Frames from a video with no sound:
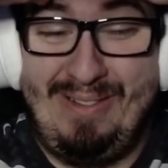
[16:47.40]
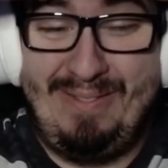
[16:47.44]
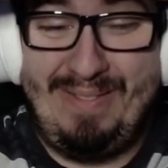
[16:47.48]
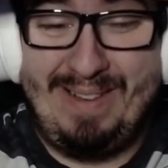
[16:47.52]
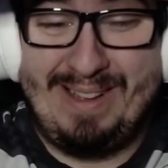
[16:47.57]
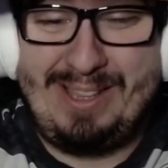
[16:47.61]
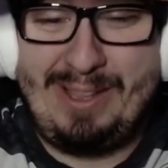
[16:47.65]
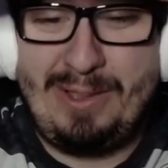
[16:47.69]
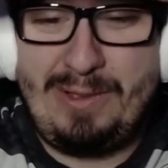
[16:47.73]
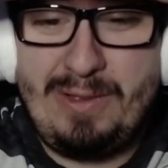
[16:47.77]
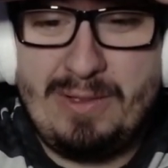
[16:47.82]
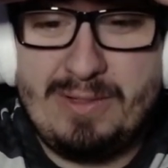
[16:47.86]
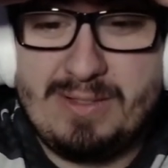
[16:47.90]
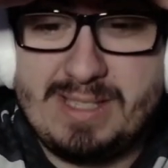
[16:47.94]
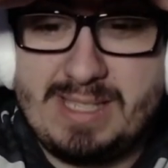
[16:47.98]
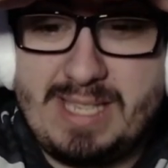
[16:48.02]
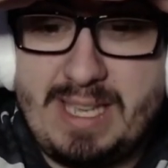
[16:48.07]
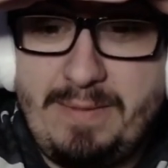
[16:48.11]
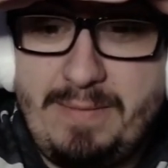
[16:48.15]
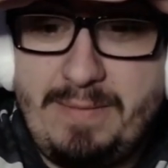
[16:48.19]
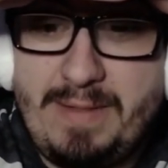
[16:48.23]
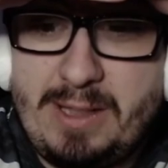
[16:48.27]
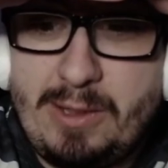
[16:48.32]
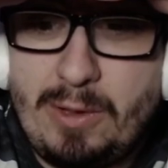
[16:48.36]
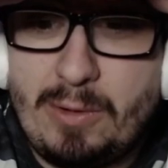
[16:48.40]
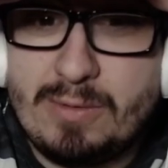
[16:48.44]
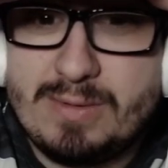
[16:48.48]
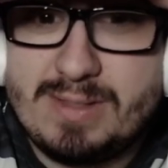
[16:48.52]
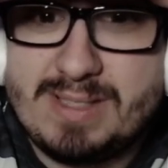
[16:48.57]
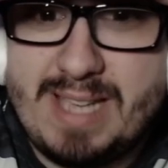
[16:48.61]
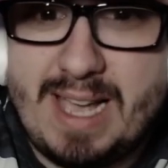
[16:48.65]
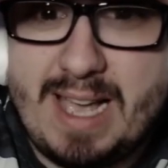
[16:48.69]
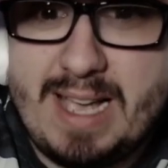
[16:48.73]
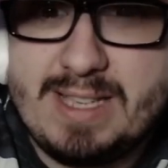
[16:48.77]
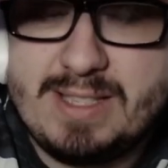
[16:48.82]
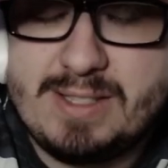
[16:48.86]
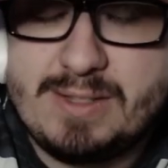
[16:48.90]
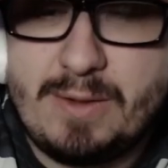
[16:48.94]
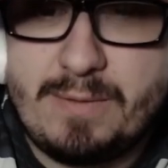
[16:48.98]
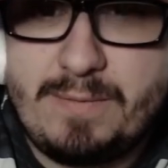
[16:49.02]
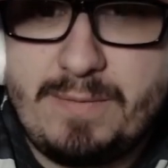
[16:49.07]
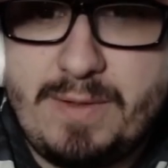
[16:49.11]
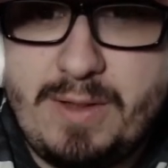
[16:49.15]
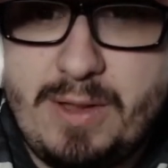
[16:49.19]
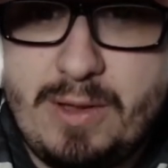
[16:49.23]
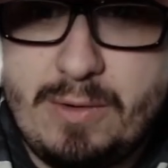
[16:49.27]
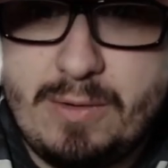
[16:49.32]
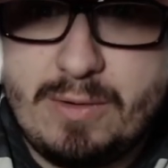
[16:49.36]
What do you see with those eyes of
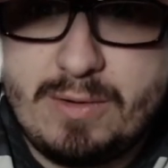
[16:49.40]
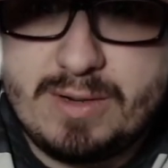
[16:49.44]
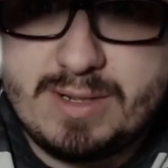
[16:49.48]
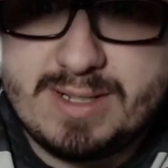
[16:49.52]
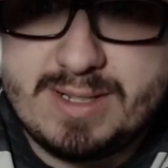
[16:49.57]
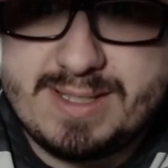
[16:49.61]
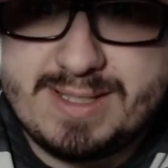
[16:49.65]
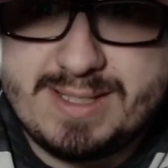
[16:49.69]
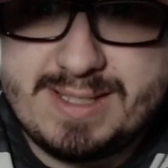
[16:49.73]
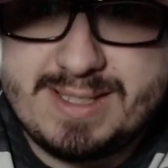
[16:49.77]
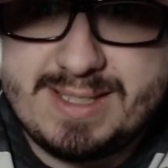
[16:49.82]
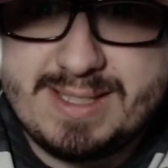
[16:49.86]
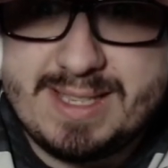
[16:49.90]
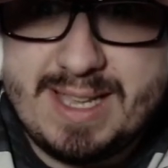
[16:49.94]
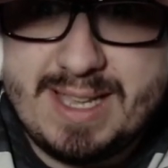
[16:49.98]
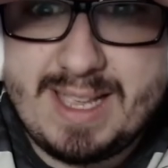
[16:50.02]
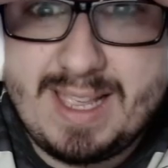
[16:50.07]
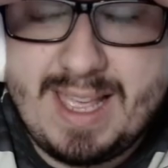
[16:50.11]
yours?